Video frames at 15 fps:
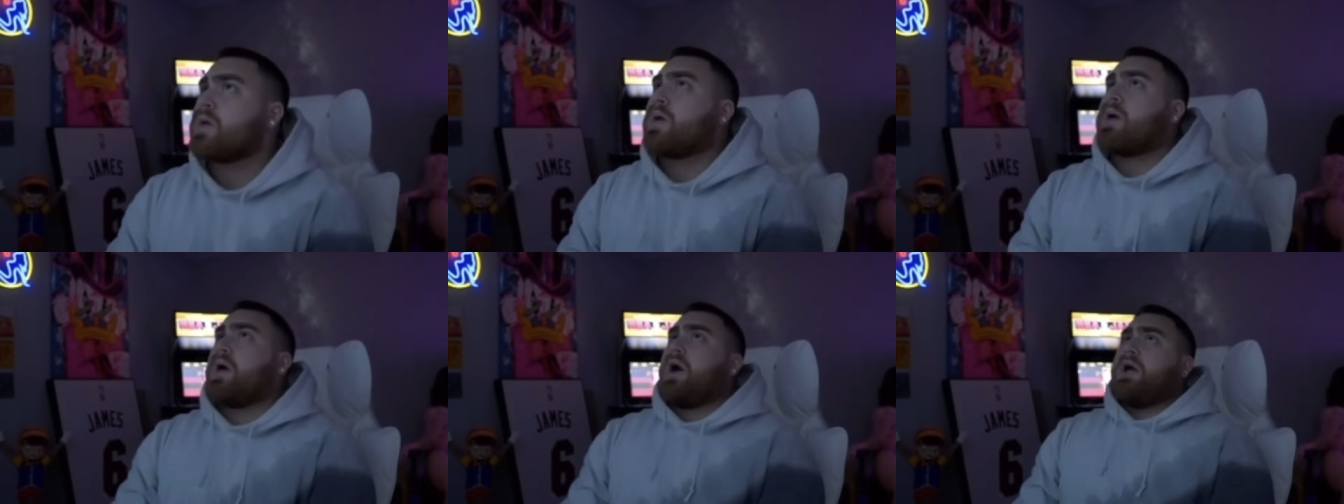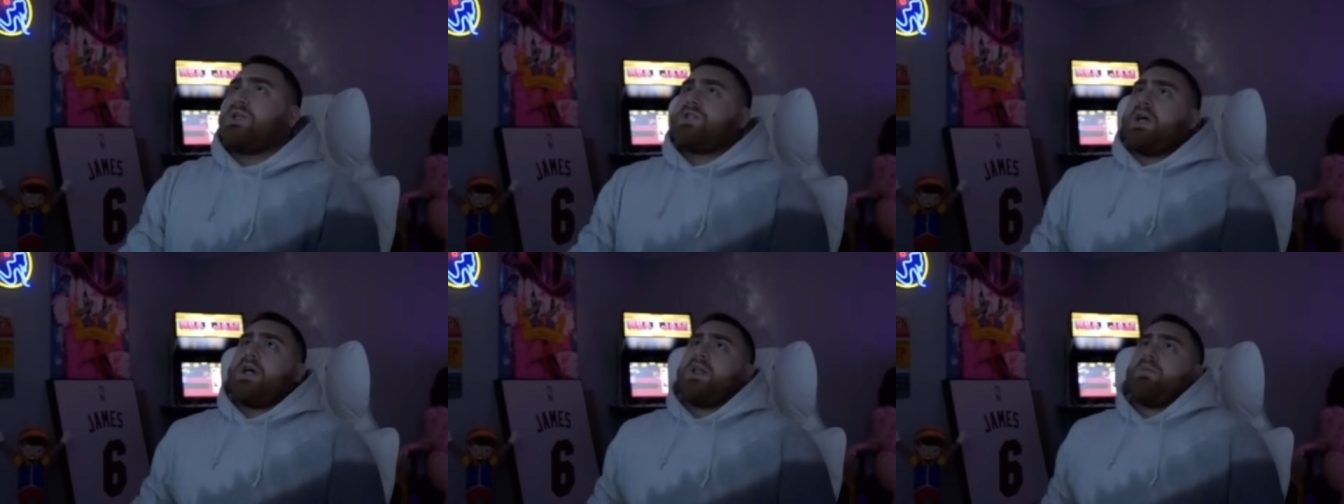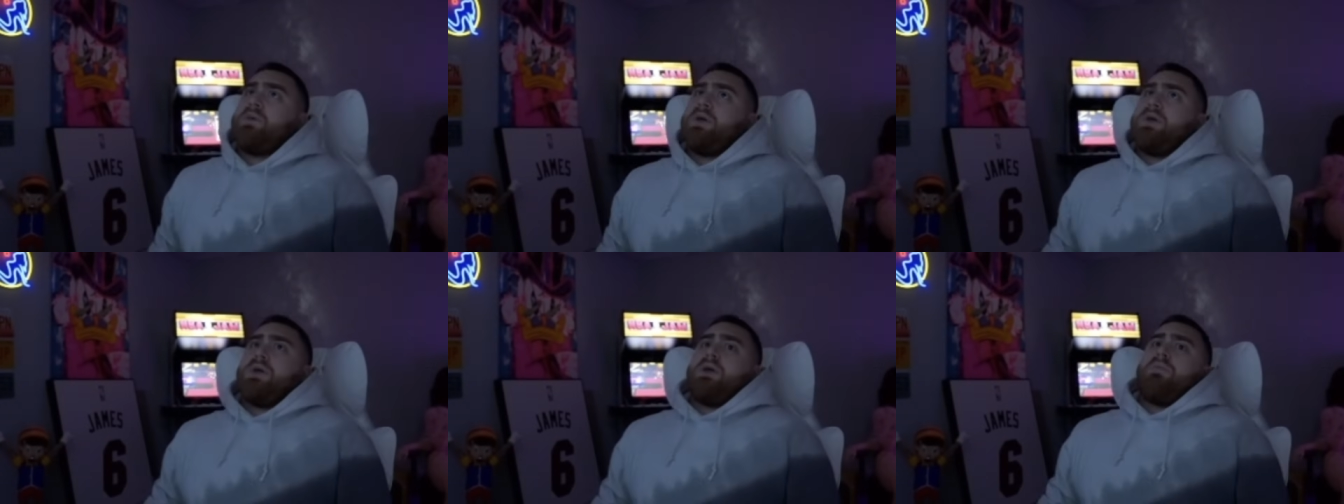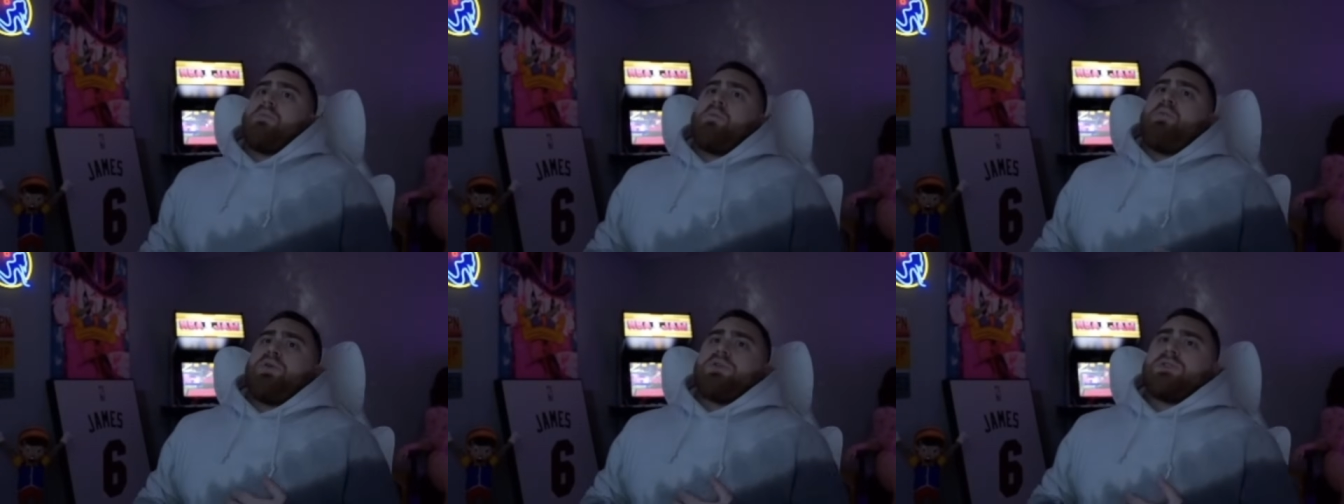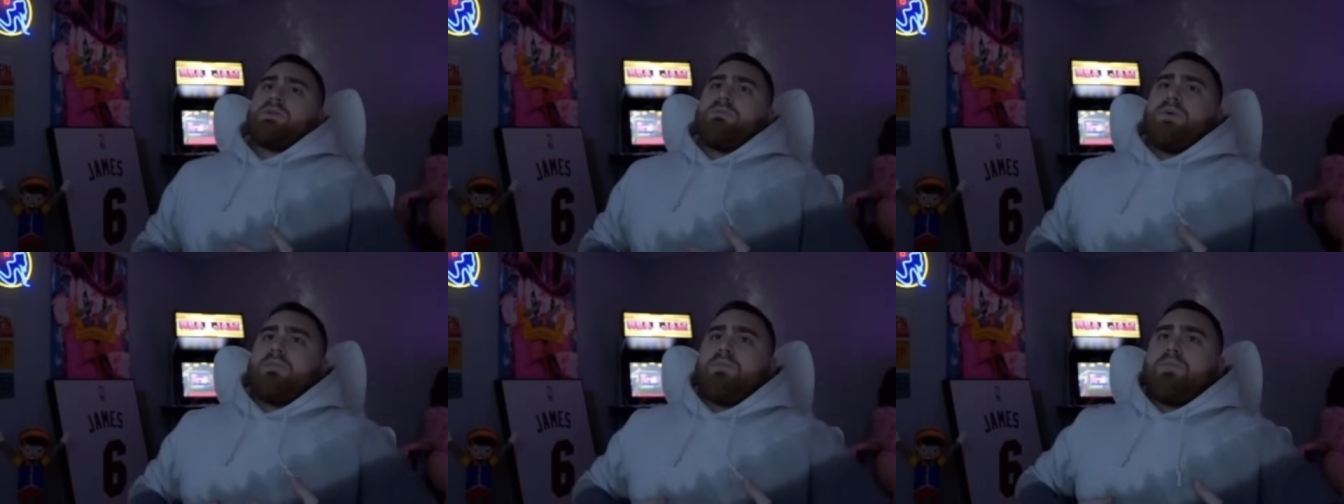All right, Chad. Let me. I'm gonna put some.
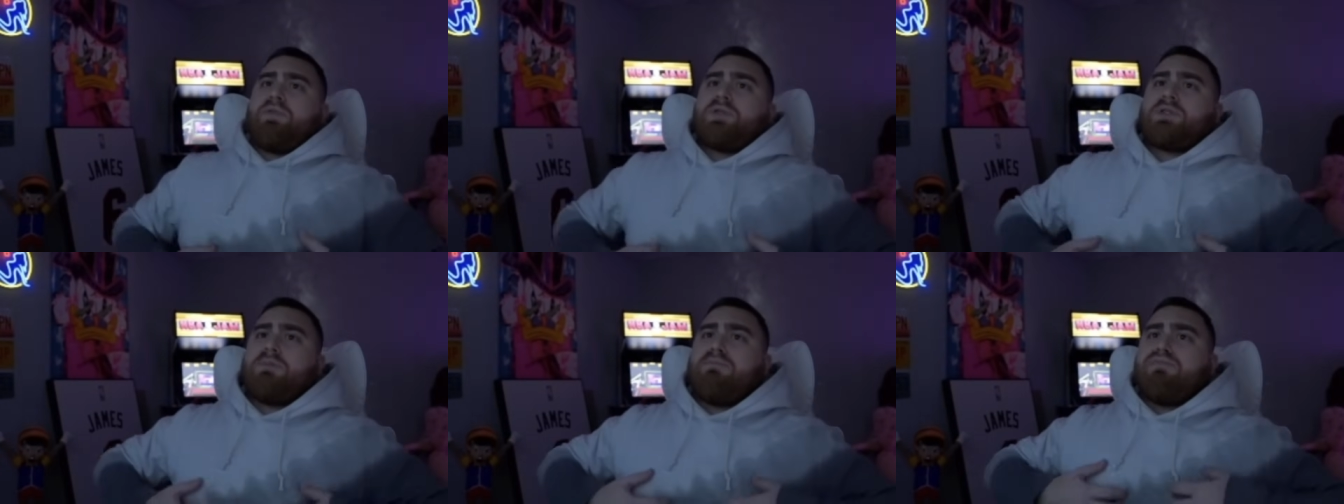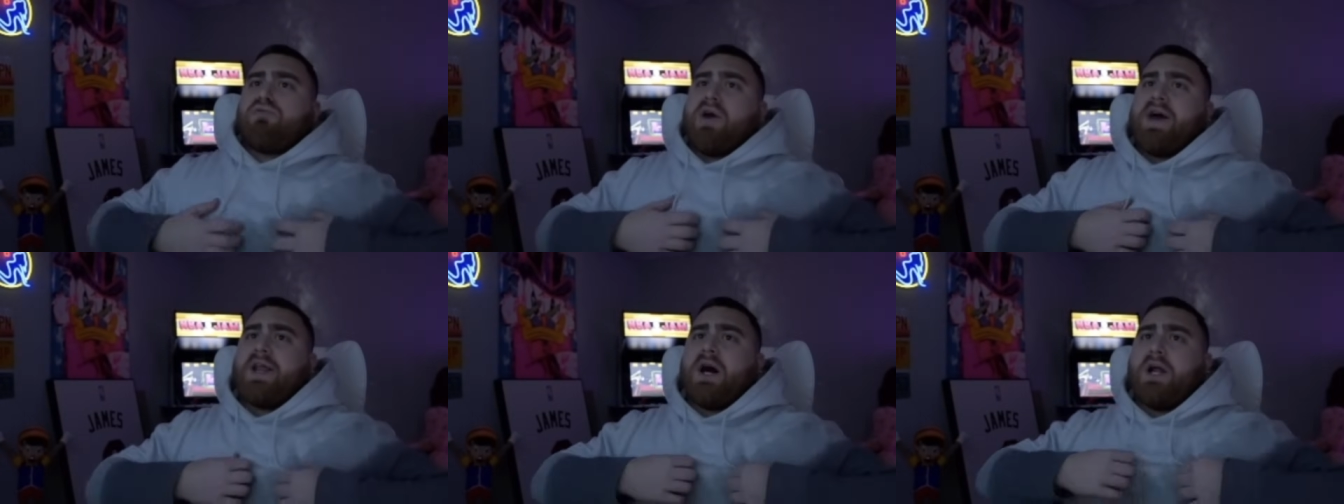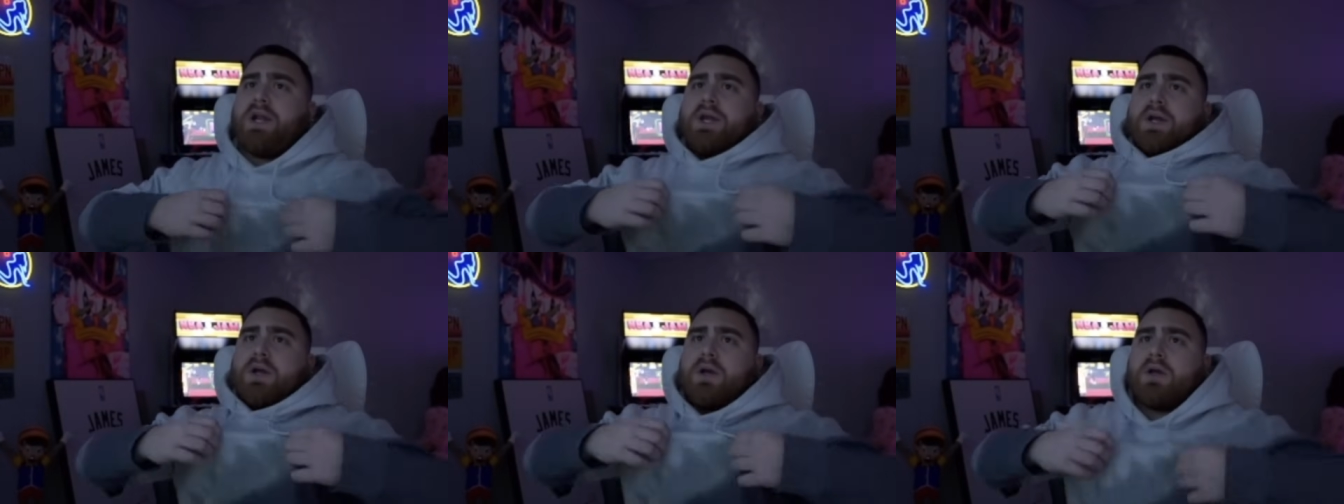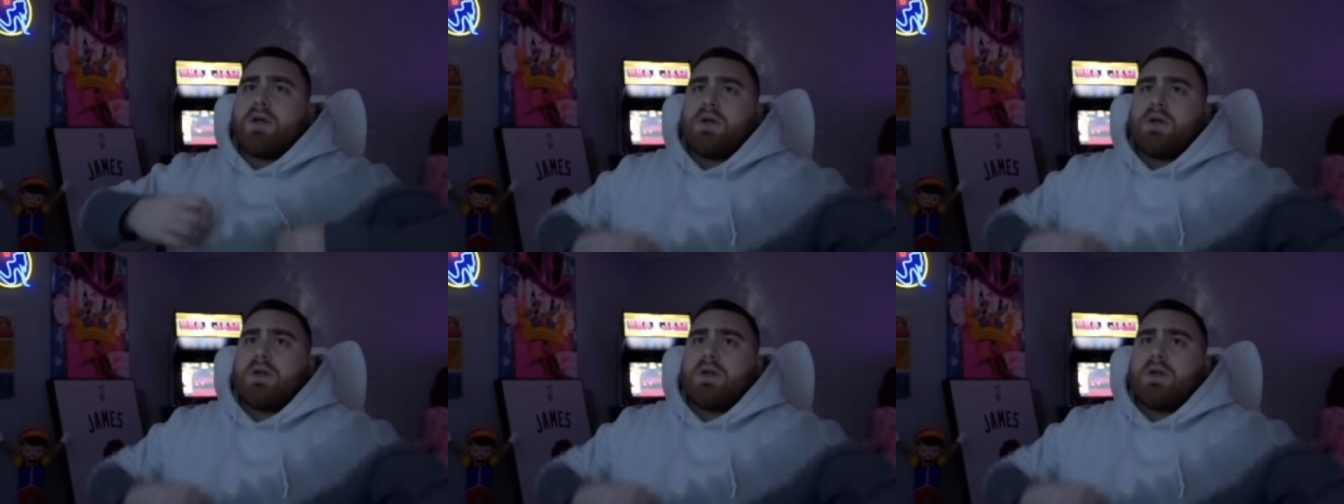I'm gonna put some bread on here.